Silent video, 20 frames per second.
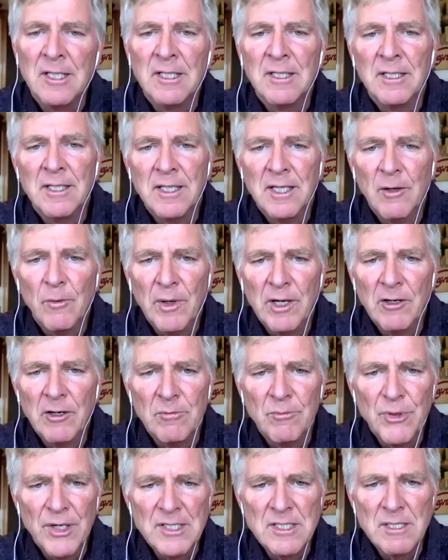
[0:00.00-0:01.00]
And I wanted to
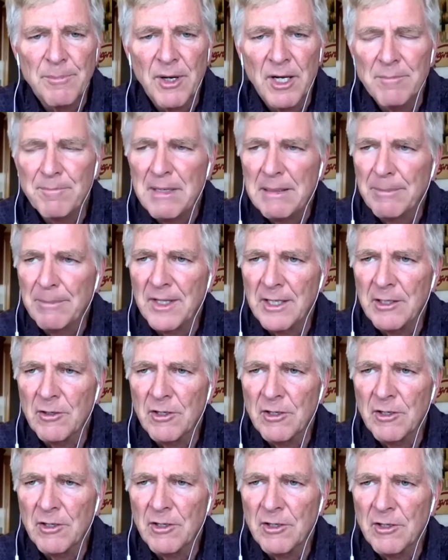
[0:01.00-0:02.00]
impress upon people that you
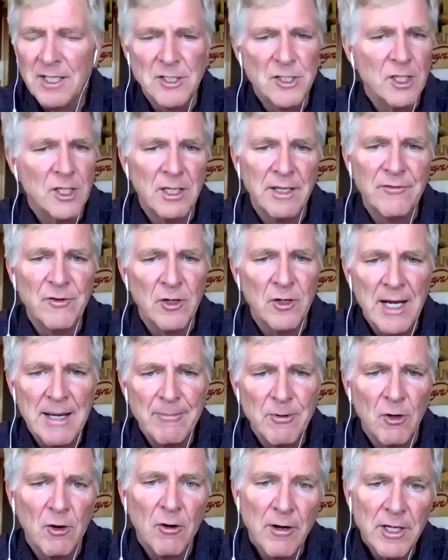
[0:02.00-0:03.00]
can do it because you love your
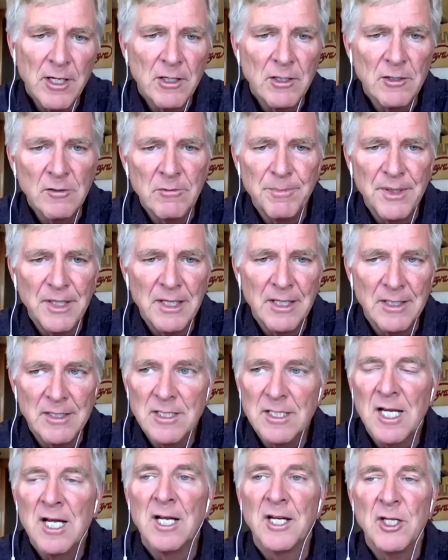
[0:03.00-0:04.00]
neighbor, or you can do it
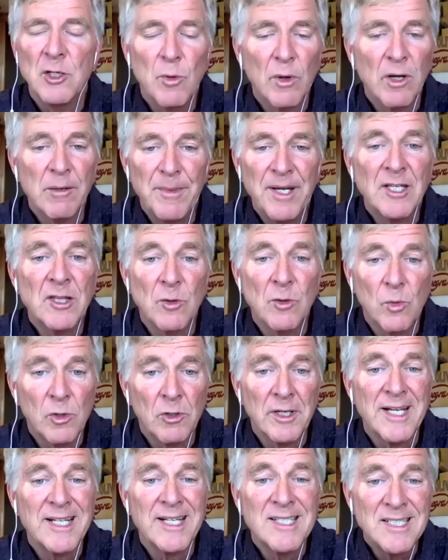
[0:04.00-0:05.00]
because you want to make the
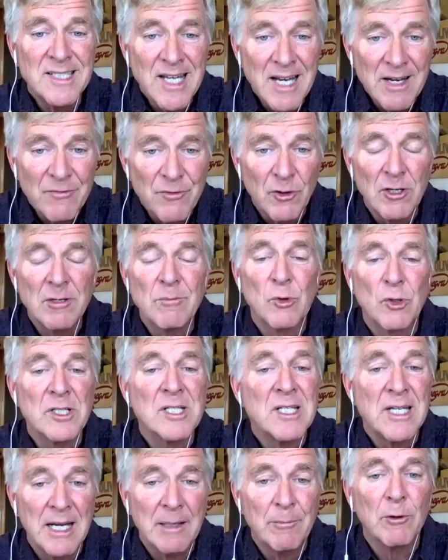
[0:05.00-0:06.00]
world a safer and more
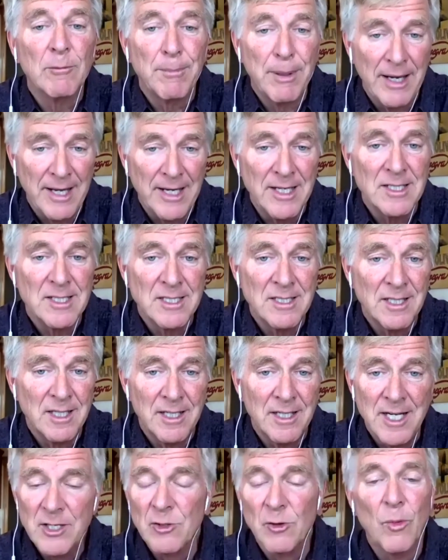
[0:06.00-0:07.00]
stable place.
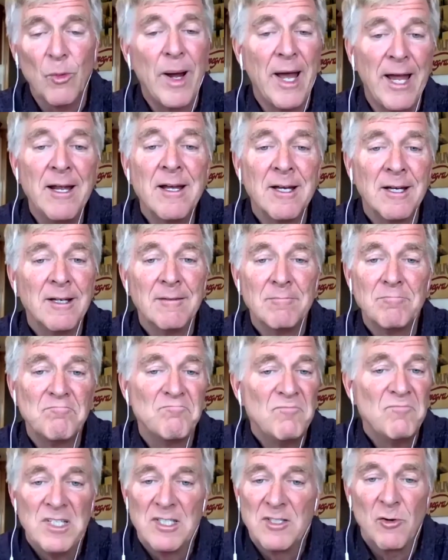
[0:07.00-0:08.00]
Either way,
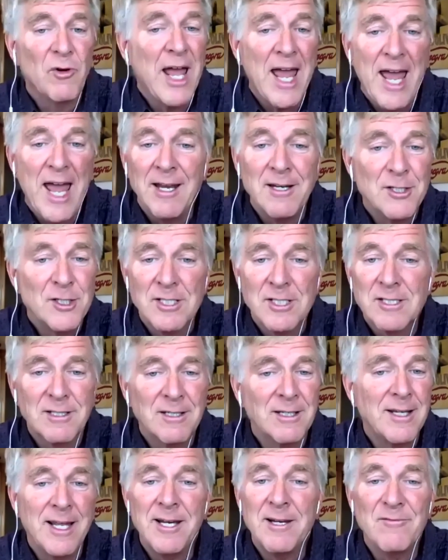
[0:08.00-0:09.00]
it's okay. Just
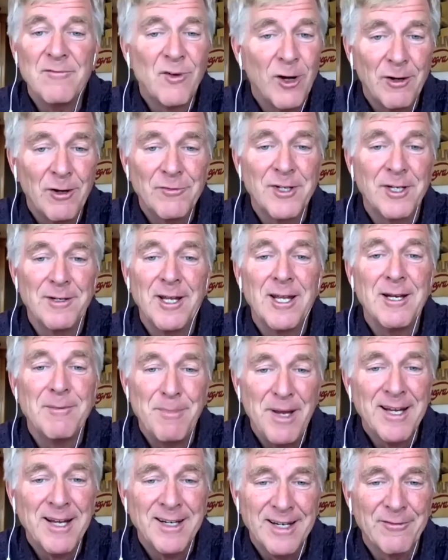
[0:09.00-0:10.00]
get involved and
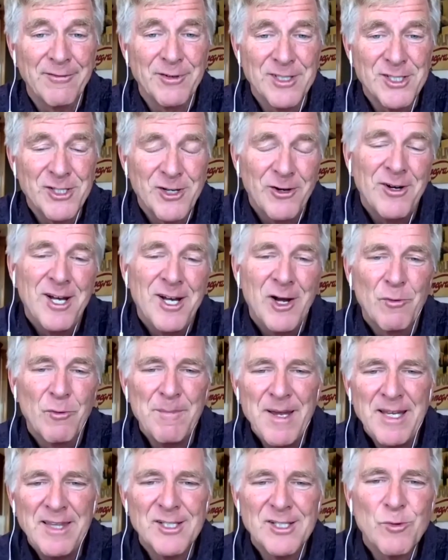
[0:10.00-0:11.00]
make a difference. So we
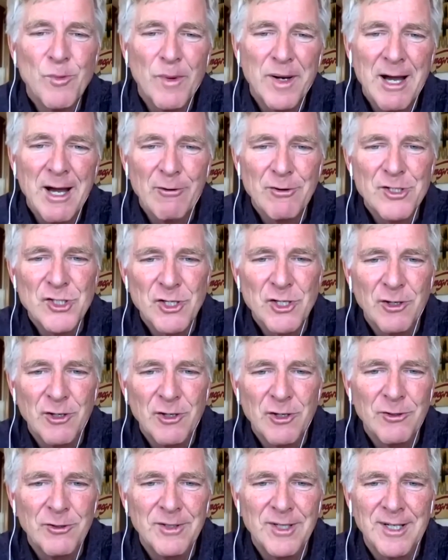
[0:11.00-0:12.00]
made this 1-hour
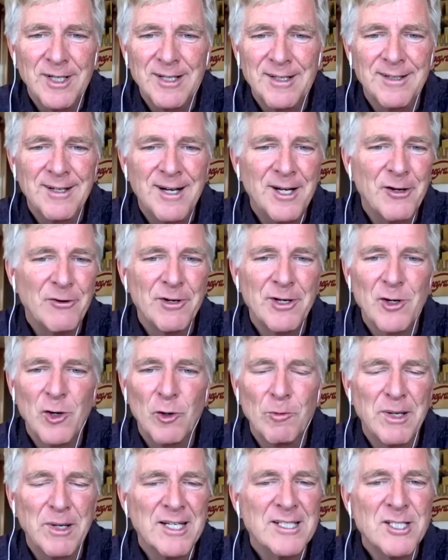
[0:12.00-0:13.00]
show, Hunger and
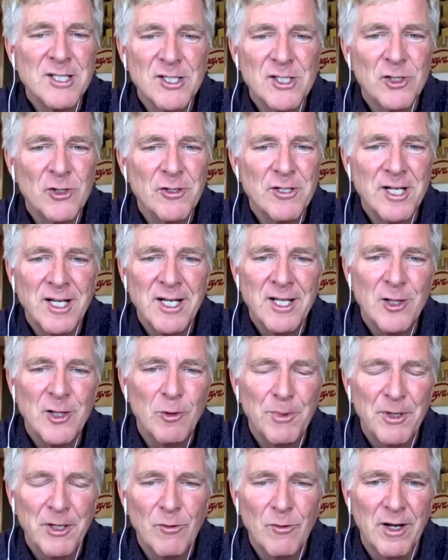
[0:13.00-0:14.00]
Hope, Lessons Learned in
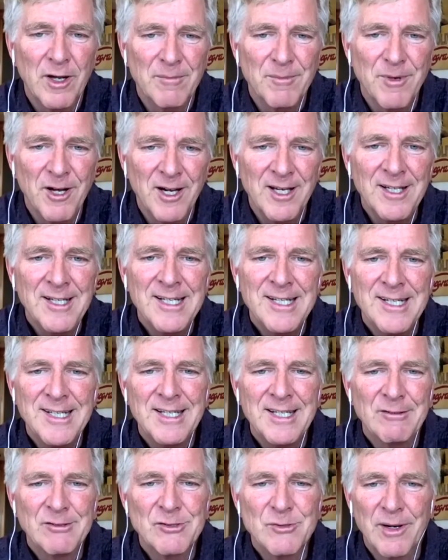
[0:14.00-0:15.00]
Ethiopia and Guatemala.
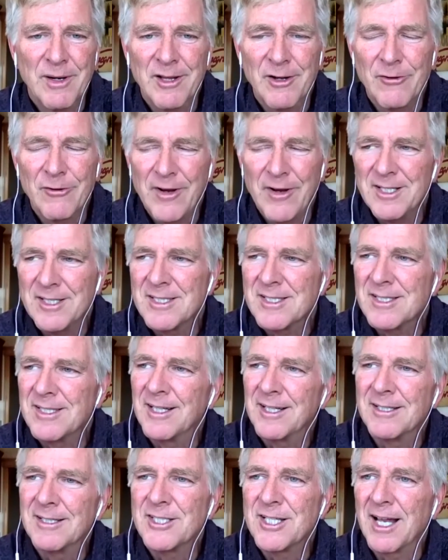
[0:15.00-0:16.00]
It was one of the greatest
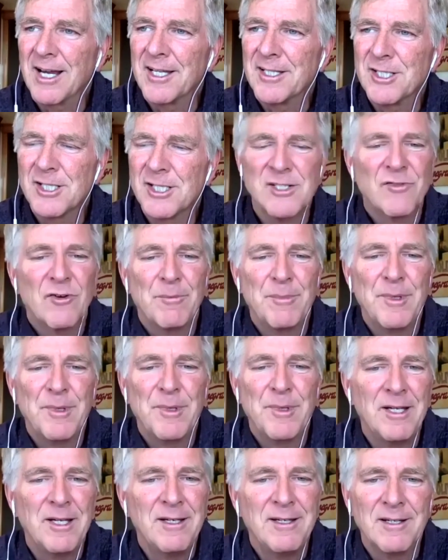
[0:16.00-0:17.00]
challenges for
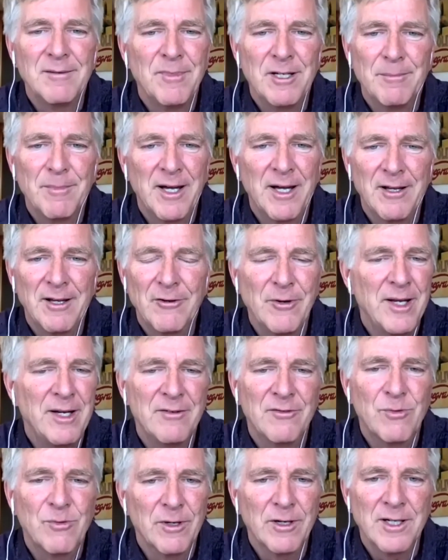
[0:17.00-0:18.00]
me in my
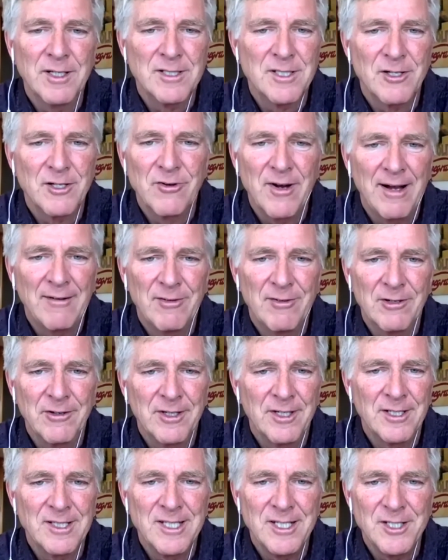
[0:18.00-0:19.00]
creative work as a traveler
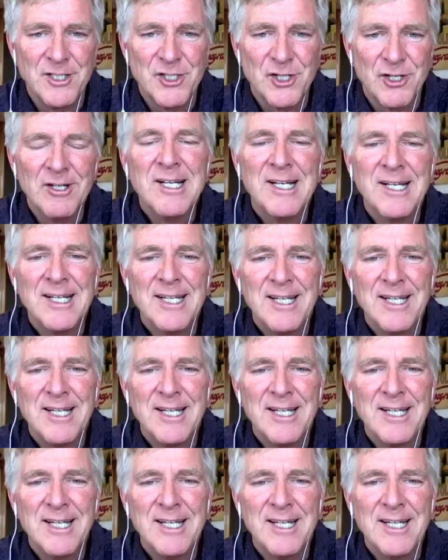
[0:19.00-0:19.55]
and a teacher.